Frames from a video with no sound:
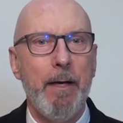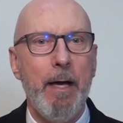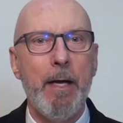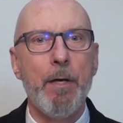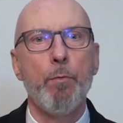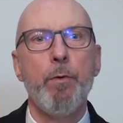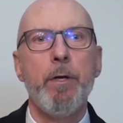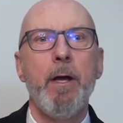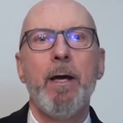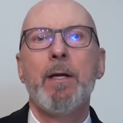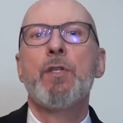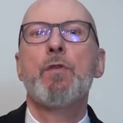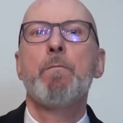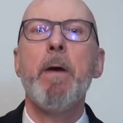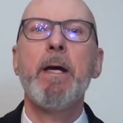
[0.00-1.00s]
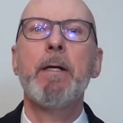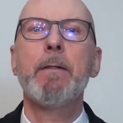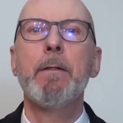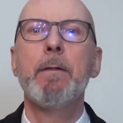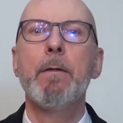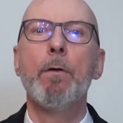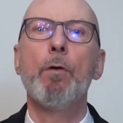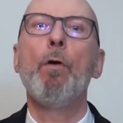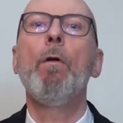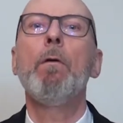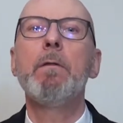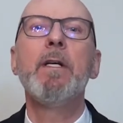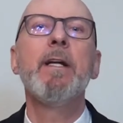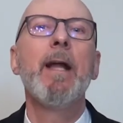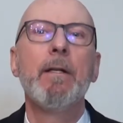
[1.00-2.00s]
and we expect
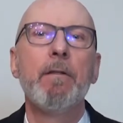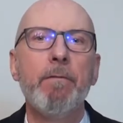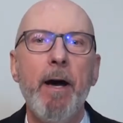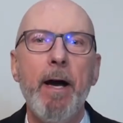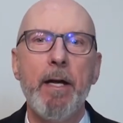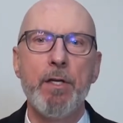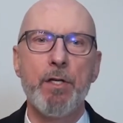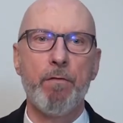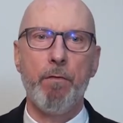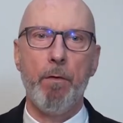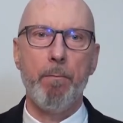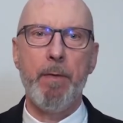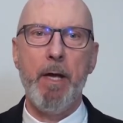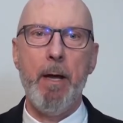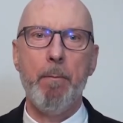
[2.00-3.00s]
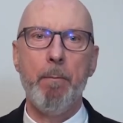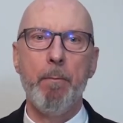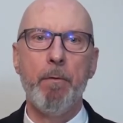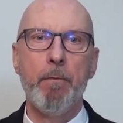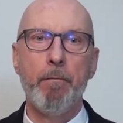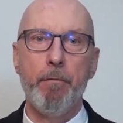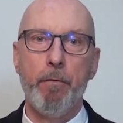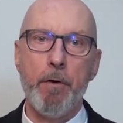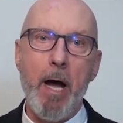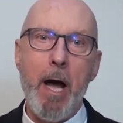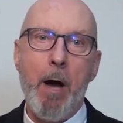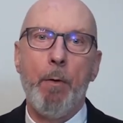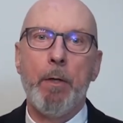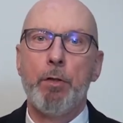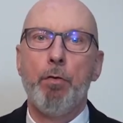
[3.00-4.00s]
golden advice from them for
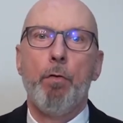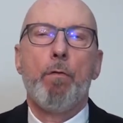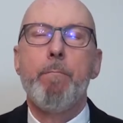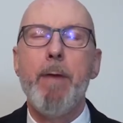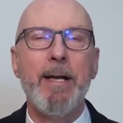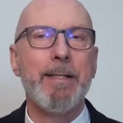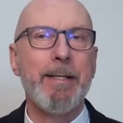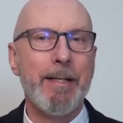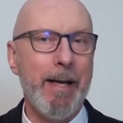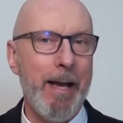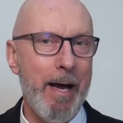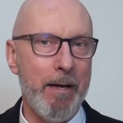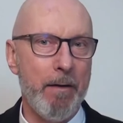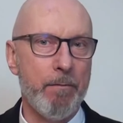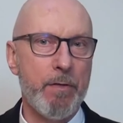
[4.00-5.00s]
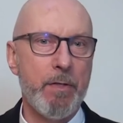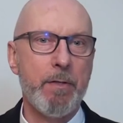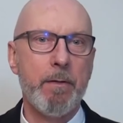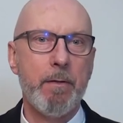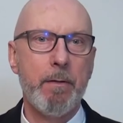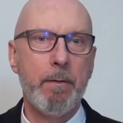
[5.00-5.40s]
our tormented lives.